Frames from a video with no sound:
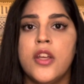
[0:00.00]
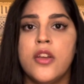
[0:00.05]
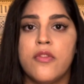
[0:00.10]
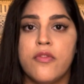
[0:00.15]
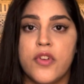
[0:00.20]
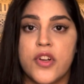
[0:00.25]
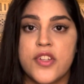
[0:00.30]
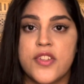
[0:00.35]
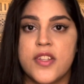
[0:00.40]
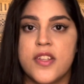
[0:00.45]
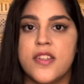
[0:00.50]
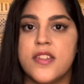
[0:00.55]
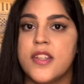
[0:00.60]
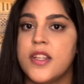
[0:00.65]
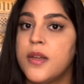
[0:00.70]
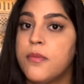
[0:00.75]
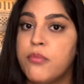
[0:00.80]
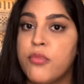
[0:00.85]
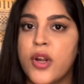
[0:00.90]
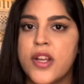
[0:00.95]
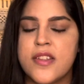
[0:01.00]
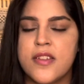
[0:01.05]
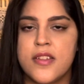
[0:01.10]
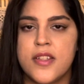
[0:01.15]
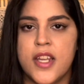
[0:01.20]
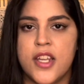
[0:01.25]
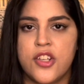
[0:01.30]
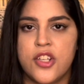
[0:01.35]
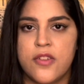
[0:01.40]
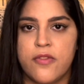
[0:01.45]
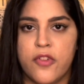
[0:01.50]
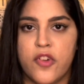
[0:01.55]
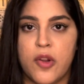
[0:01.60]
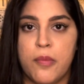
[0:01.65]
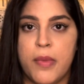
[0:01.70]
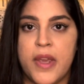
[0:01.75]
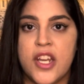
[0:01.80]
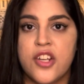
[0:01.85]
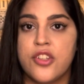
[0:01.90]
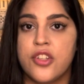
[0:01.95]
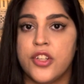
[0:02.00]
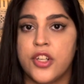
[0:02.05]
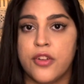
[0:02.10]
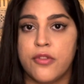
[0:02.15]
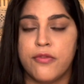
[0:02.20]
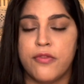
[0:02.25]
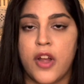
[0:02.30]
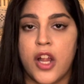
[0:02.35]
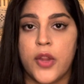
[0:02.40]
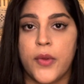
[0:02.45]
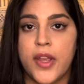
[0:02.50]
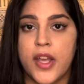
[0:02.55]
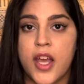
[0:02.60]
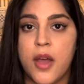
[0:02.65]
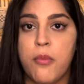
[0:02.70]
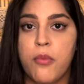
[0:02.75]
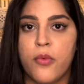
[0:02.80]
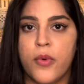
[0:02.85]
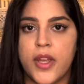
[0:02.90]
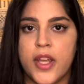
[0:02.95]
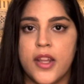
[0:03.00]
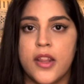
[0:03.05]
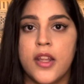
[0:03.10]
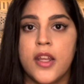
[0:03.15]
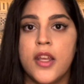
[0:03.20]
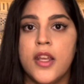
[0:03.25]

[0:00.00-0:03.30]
versus a presentation for a patient you're following up with